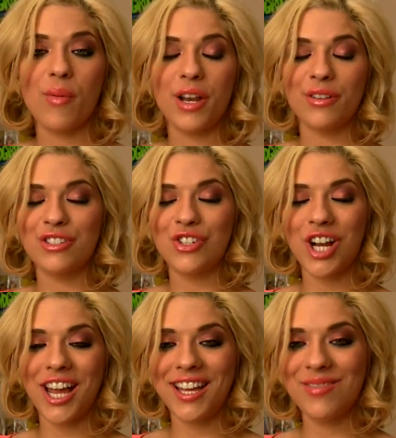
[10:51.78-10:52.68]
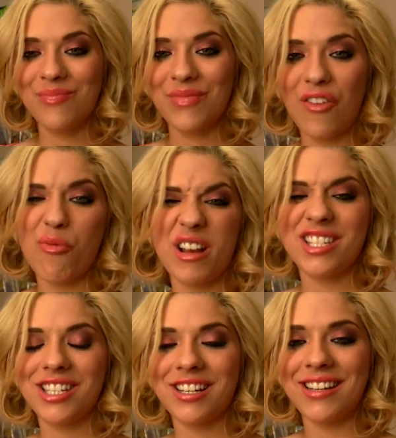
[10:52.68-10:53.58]
Everybody wants to try it.
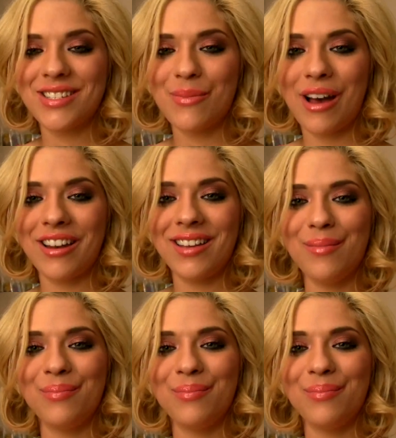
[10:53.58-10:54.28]
Everybody's curious about it.